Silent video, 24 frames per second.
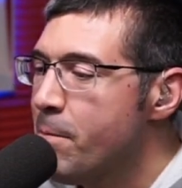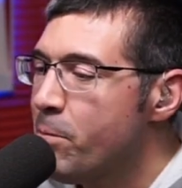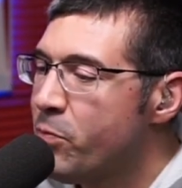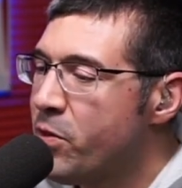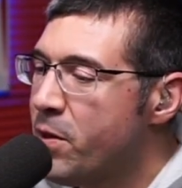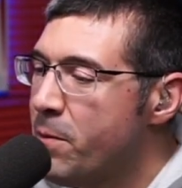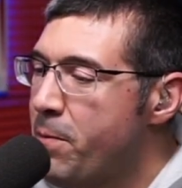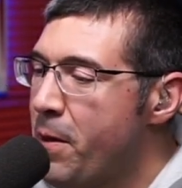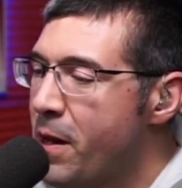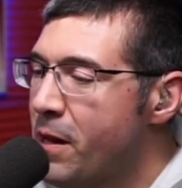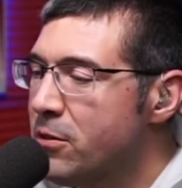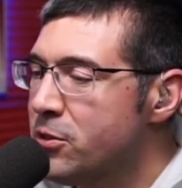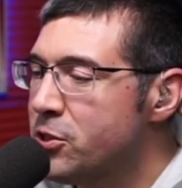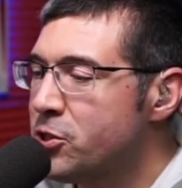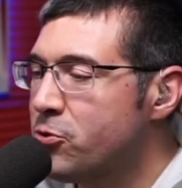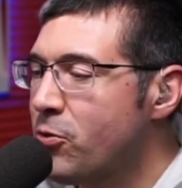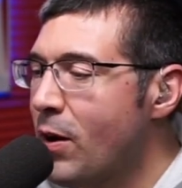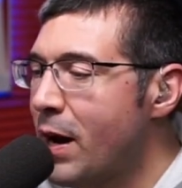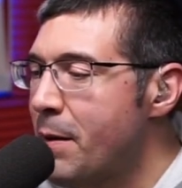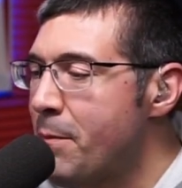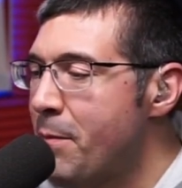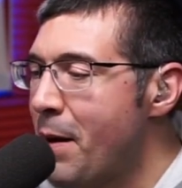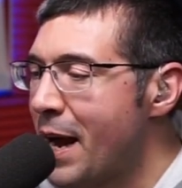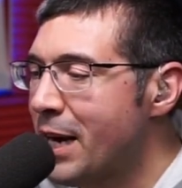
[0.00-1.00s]
The Bills
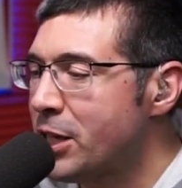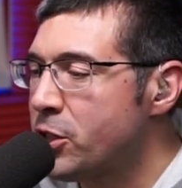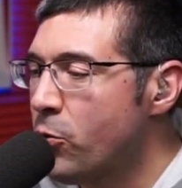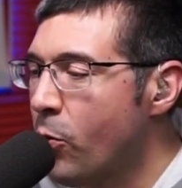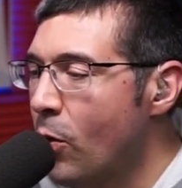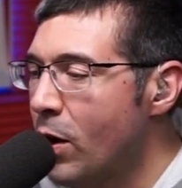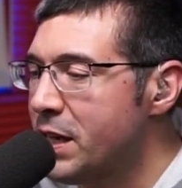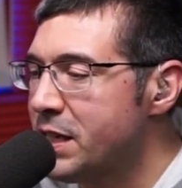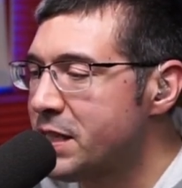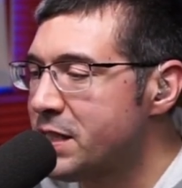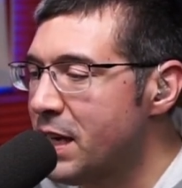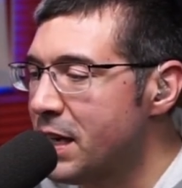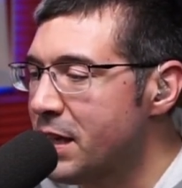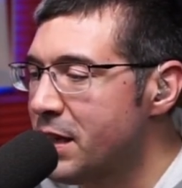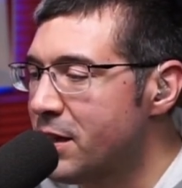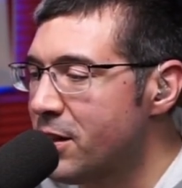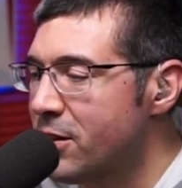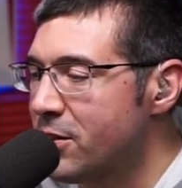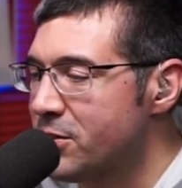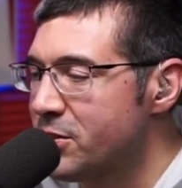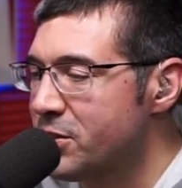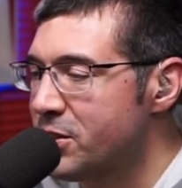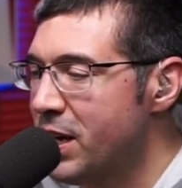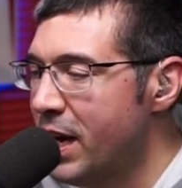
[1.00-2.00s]
traded back twice on
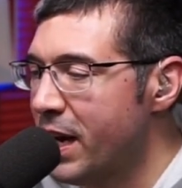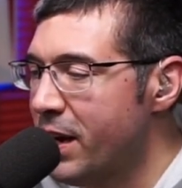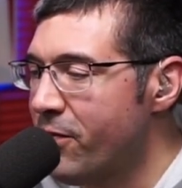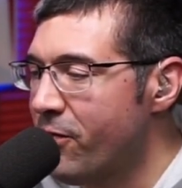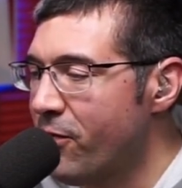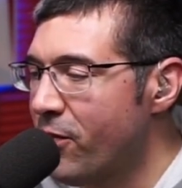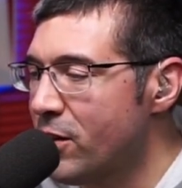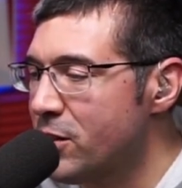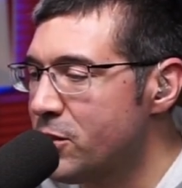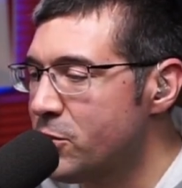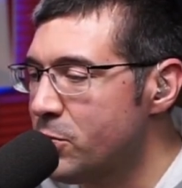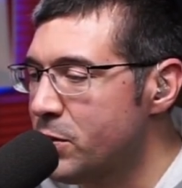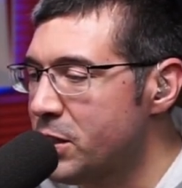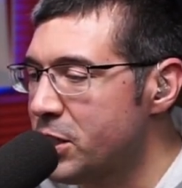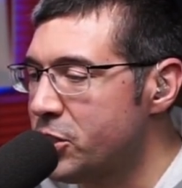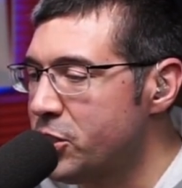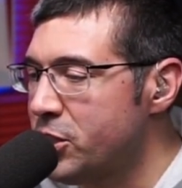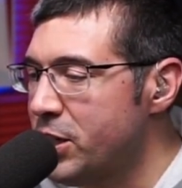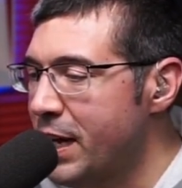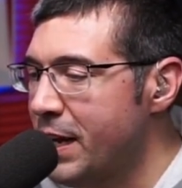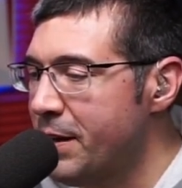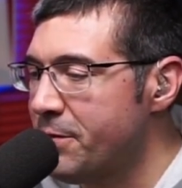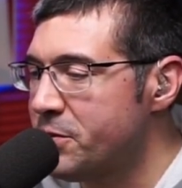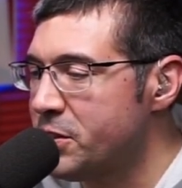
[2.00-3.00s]
Thursday, first with the
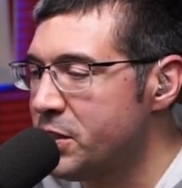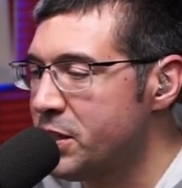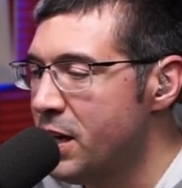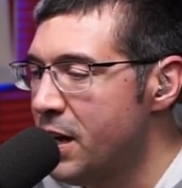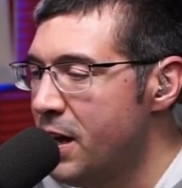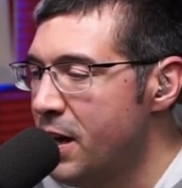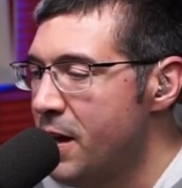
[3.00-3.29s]
Chiefs